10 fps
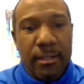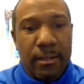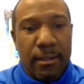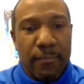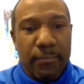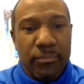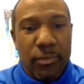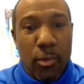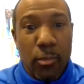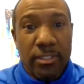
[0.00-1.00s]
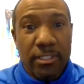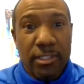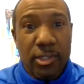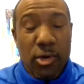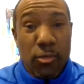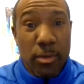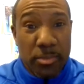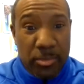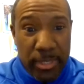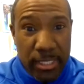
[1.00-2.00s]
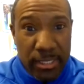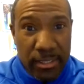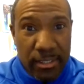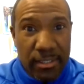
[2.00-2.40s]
Um, no one's gonna corrupt me.